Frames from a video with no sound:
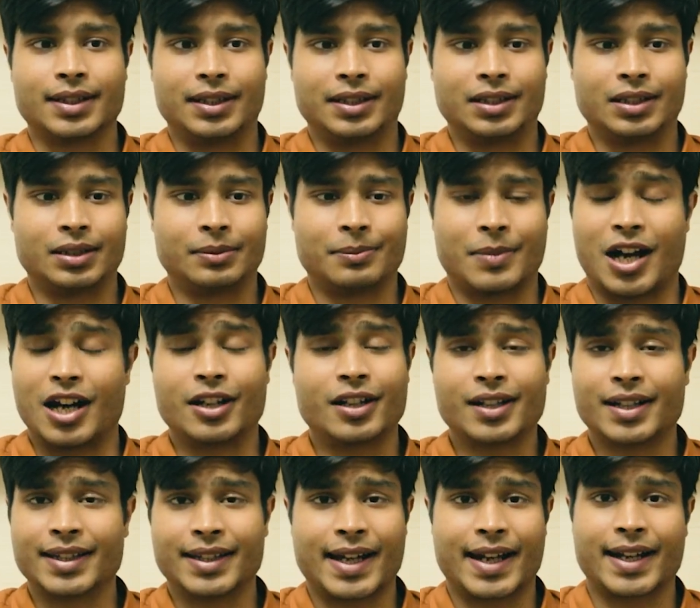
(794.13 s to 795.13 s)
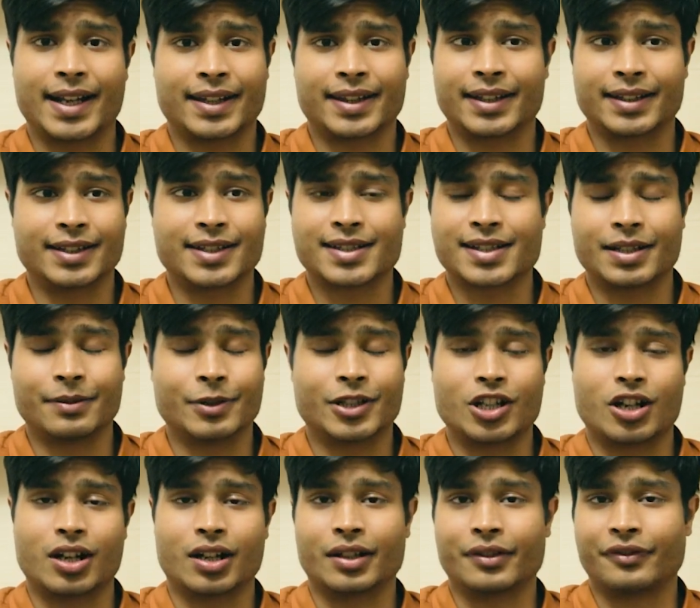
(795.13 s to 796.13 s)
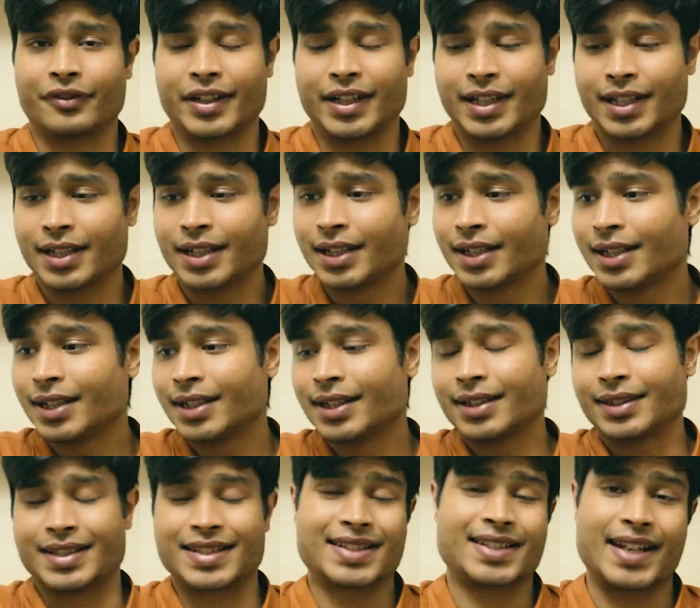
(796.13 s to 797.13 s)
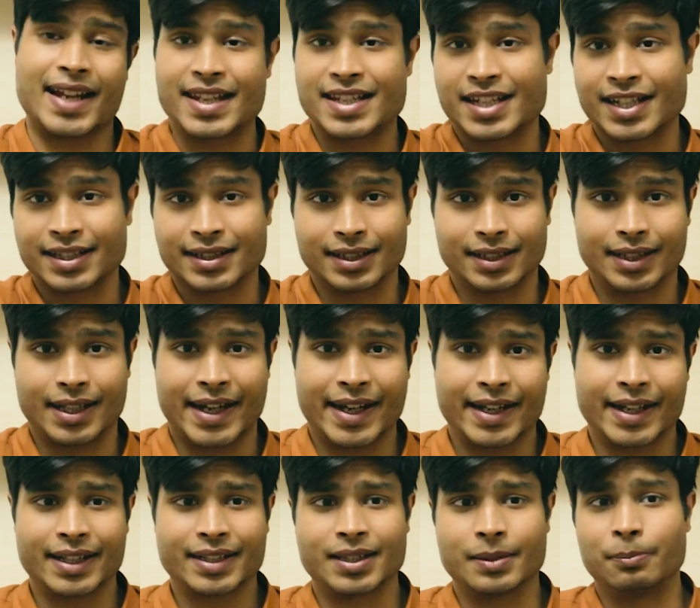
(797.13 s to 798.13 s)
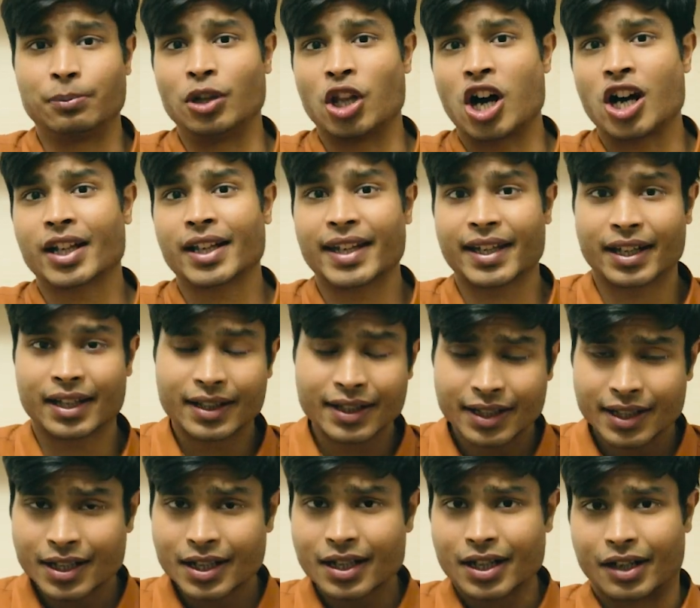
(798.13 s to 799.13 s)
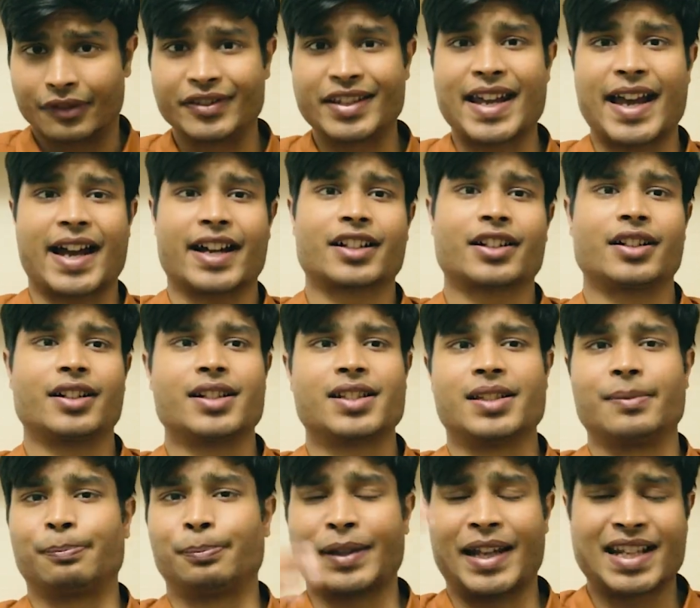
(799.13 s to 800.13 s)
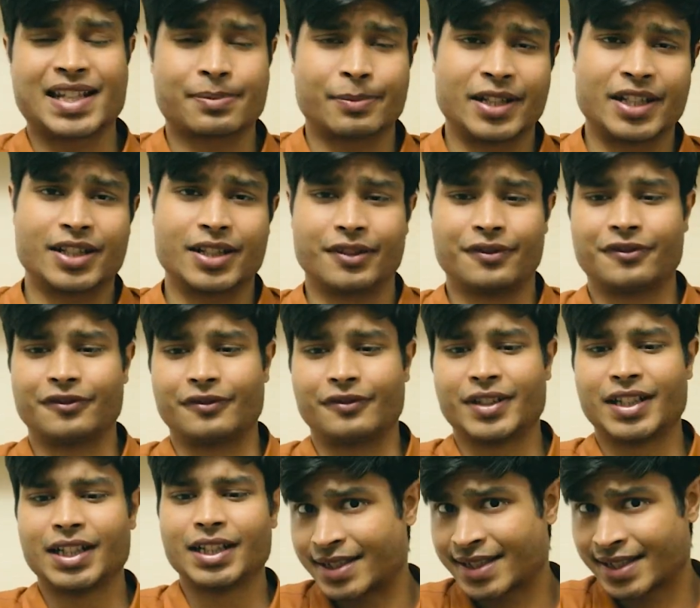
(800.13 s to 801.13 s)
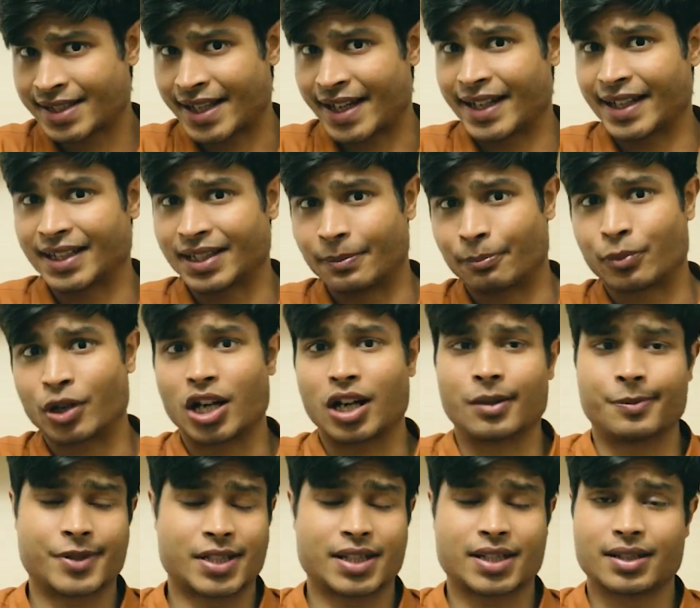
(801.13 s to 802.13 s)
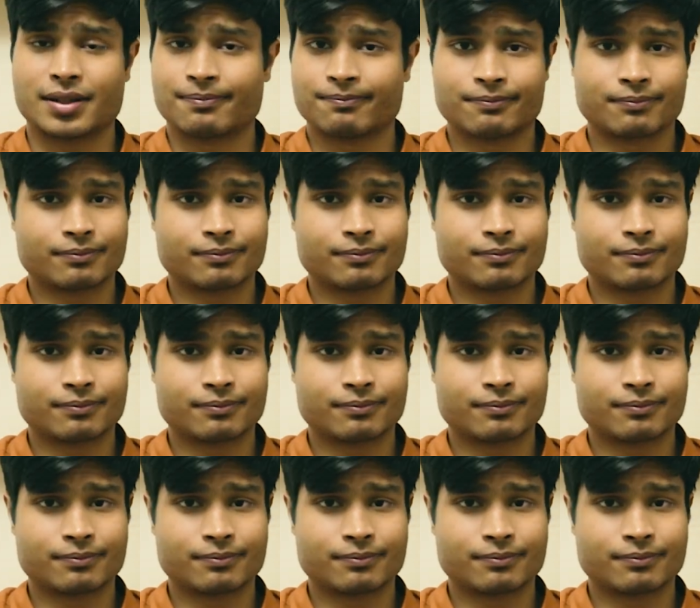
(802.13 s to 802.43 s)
Other than that, I think the cinematography, the staging, the lighting, the blocking of the actors, the placement of the setting, the props,